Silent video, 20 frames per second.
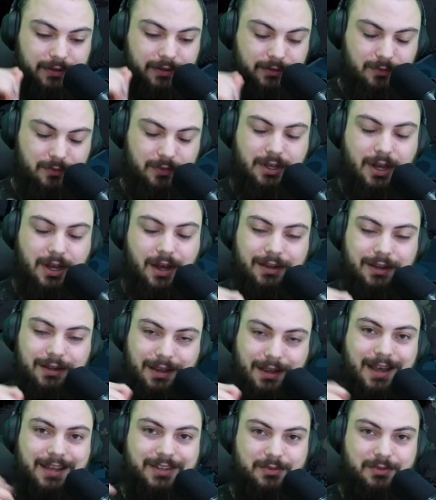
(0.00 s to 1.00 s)
gun
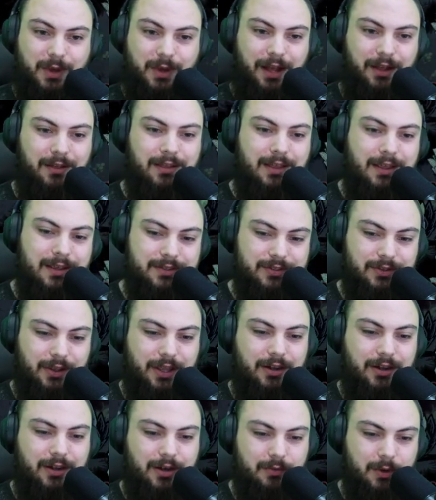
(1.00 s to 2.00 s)
as well. So
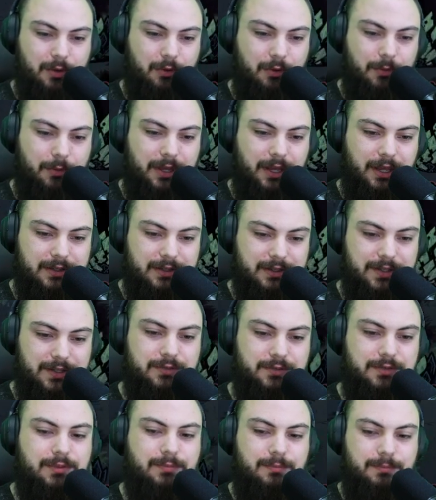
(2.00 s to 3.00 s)
later on we will be getting to
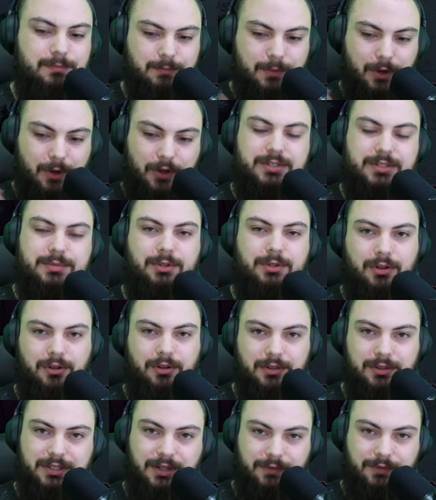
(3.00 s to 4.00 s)
use multiple
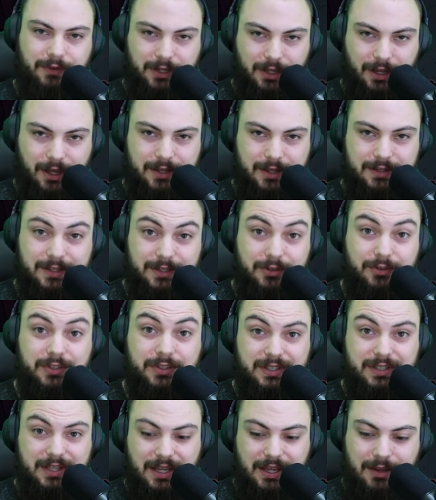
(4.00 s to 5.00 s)
different guns, and you'll
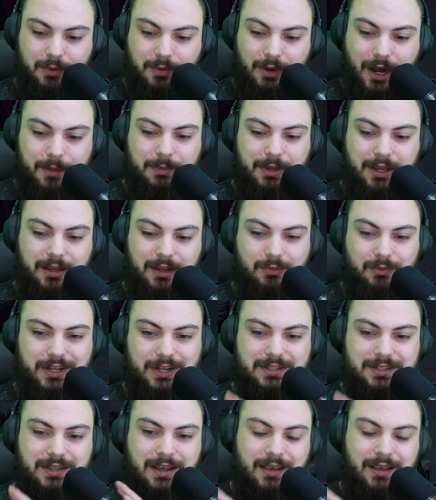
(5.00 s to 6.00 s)
see what I mean when
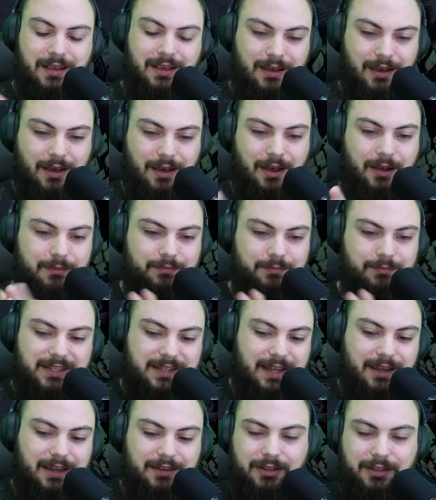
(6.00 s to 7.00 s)
it's
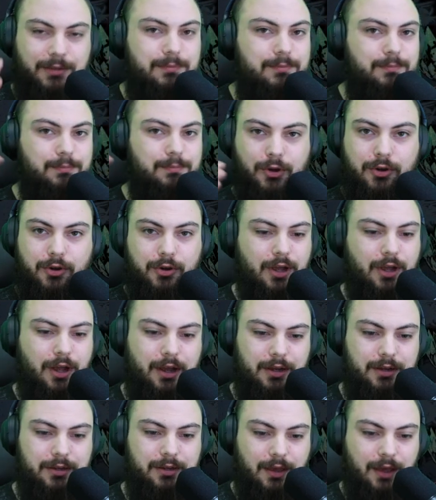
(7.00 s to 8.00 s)
exactly per
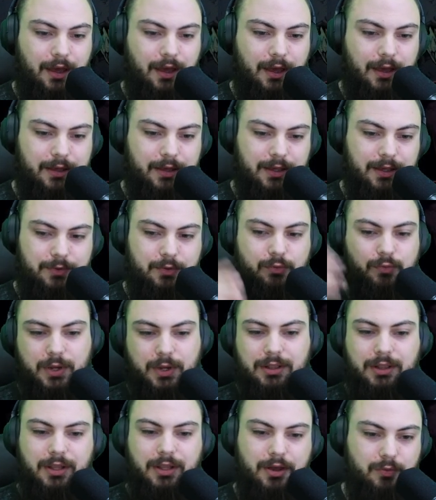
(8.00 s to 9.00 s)
gun. If you
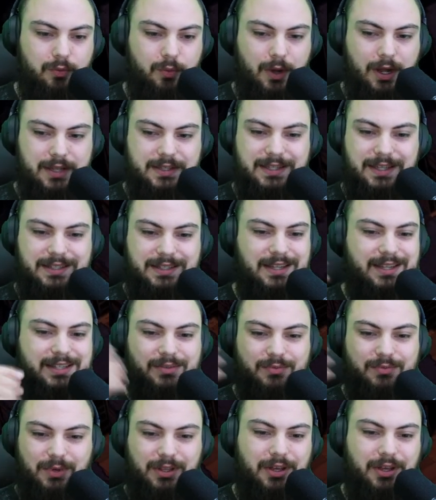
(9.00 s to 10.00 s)
reload once, it
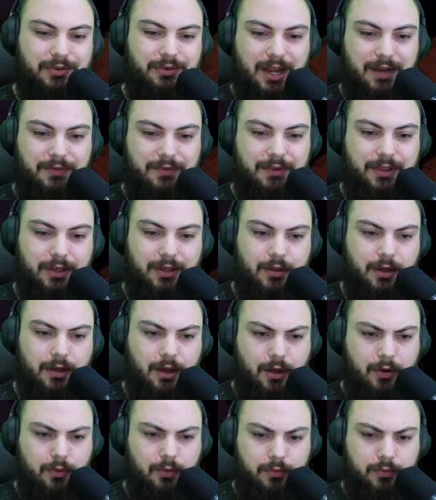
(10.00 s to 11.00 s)
doesn't reload everything. Oh,